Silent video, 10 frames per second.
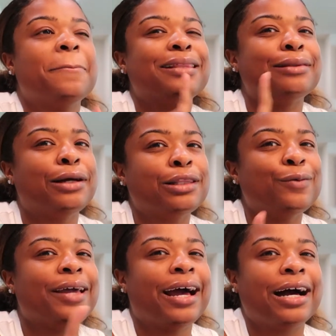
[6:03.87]
But luckily
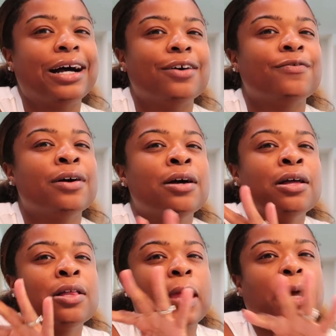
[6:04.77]
we have
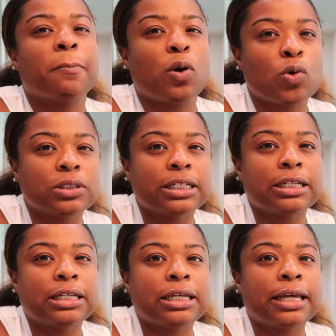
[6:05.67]
like
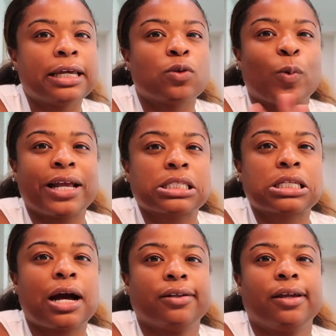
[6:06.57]
molding and
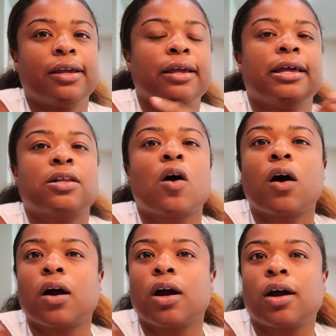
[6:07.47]
wainscoting in
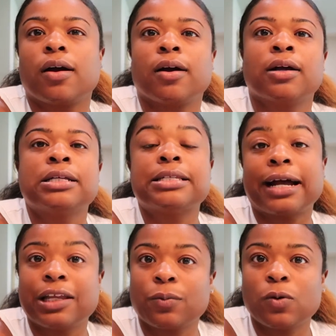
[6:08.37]
our
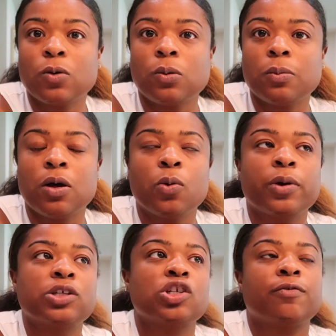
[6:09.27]
dining room,
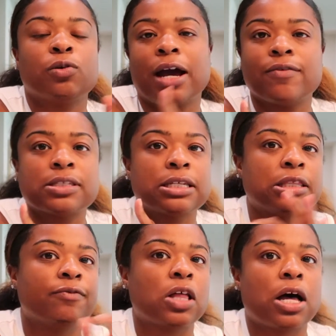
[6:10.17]
which if you haven't seen
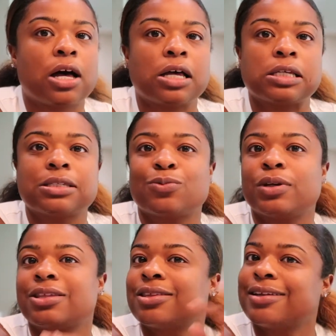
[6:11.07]
the vlogs
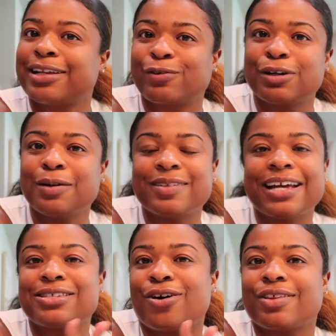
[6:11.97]
with the dining room
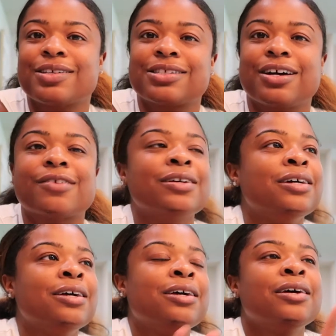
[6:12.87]
updates, all that stuff,
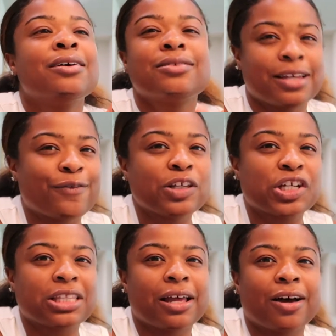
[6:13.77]
definitely
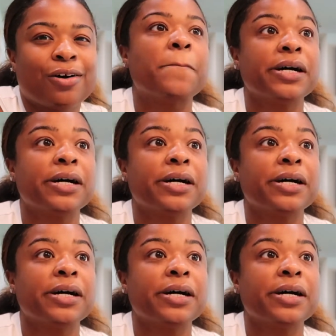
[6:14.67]
check that out.